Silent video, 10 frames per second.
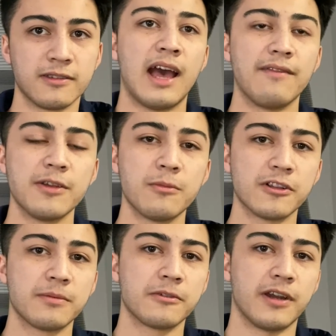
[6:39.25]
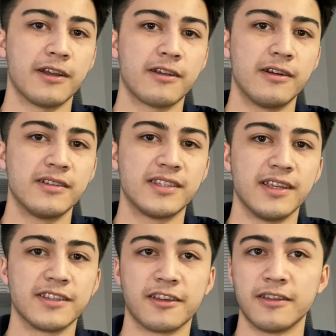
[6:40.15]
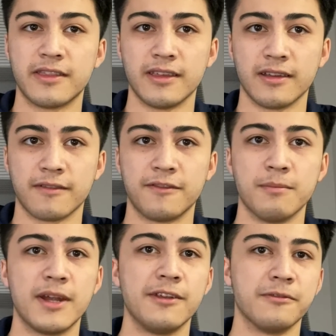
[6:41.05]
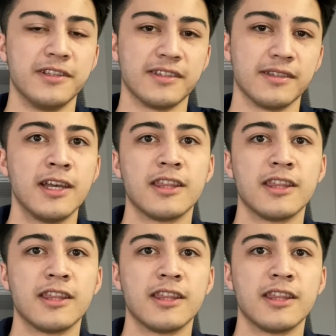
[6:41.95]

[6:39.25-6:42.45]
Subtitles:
Having multiple credit cards is a good thing for many reasons.